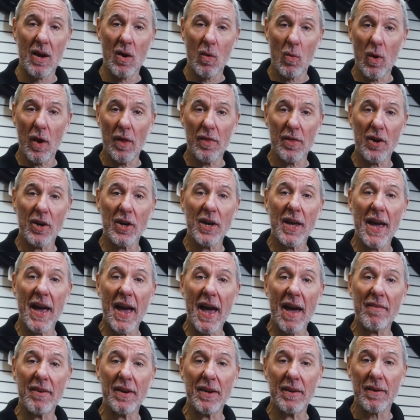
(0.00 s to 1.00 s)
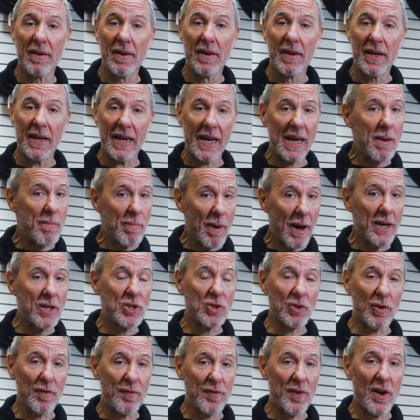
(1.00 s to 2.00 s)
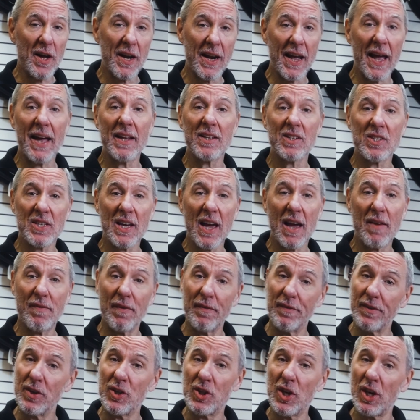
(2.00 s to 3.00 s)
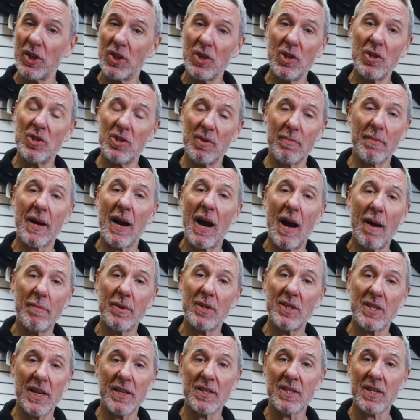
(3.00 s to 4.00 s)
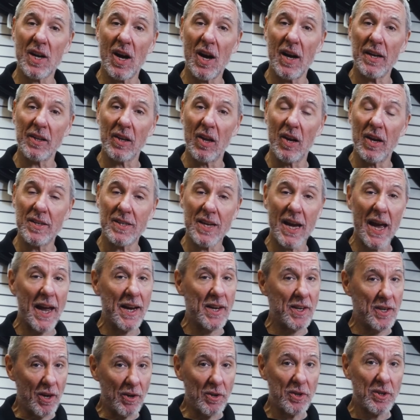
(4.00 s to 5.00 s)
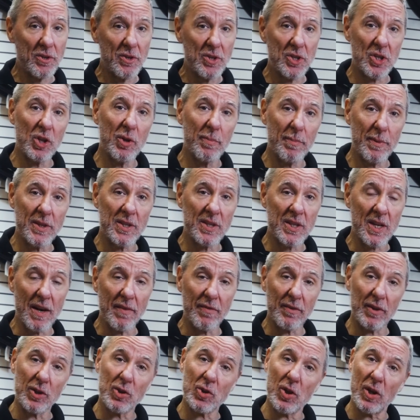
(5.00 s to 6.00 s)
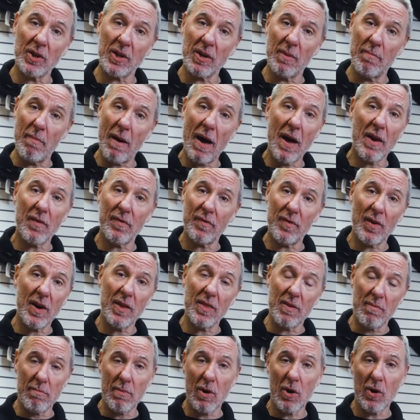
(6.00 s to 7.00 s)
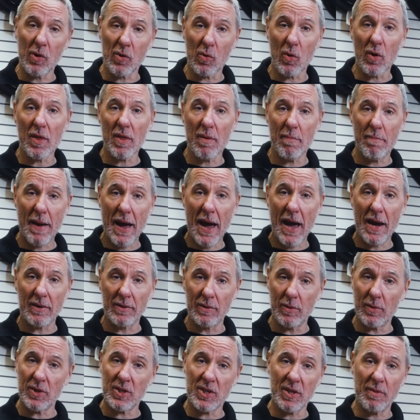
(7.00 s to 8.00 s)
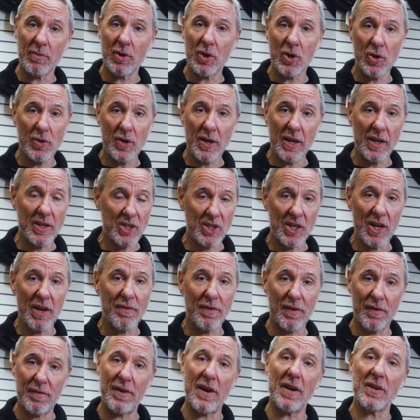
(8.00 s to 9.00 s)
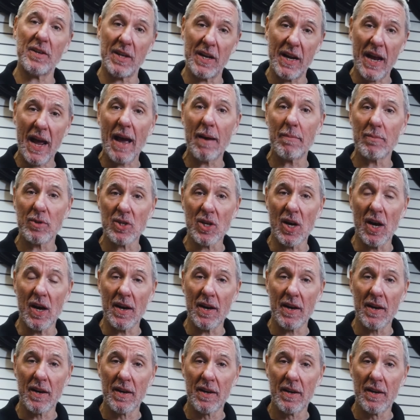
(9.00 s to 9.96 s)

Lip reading: Well, there you have it. E-bikes are fun and safe if you just use some common sense guidelines and don't do stupid stuff like trying to modify the motor or the battery with some kooky stuff you found on Amazon.